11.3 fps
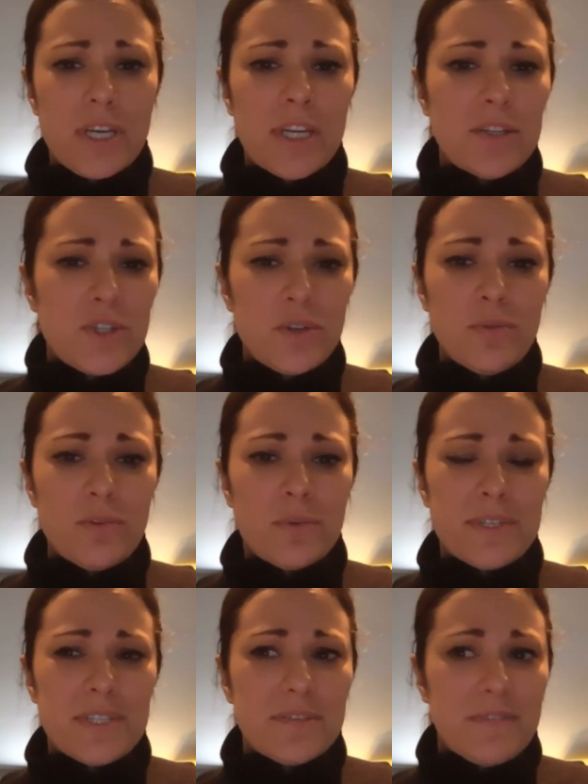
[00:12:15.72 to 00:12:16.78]
into, or
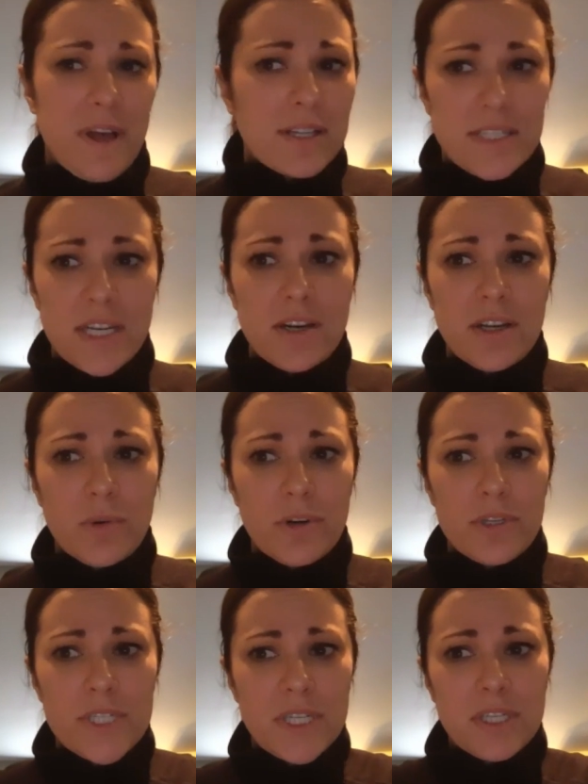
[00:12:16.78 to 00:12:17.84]
was it a voluntary
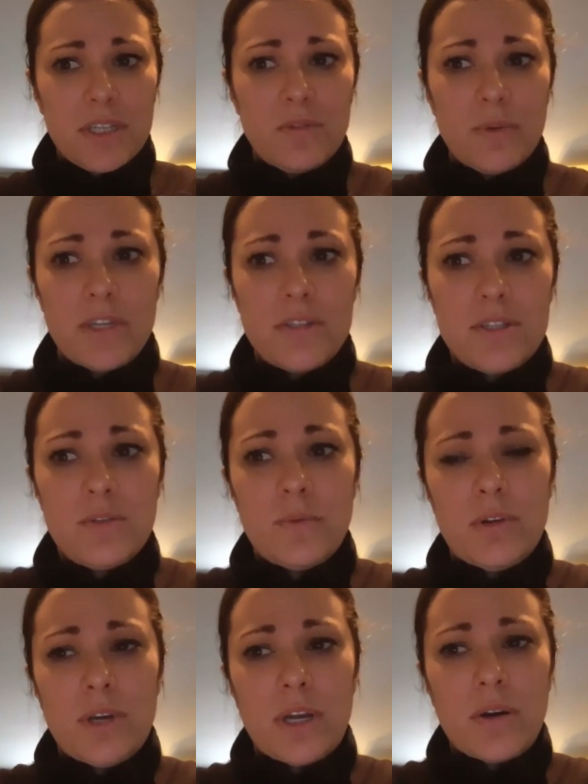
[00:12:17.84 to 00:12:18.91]
quarantine that you went into when
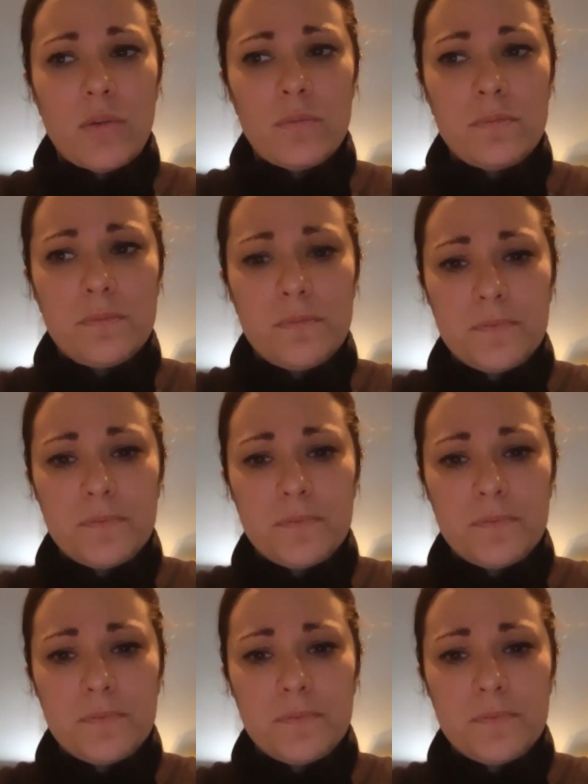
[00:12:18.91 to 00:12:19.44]
you got home?